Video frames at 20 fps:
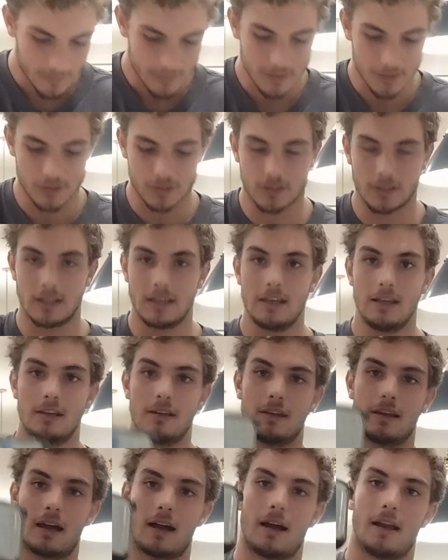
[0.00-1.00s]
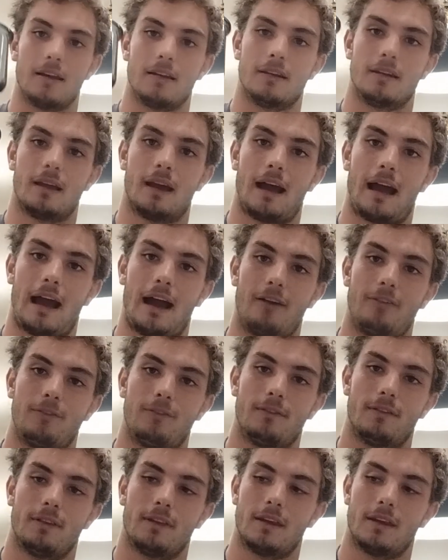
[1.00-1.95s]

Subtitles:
The gelée, you got half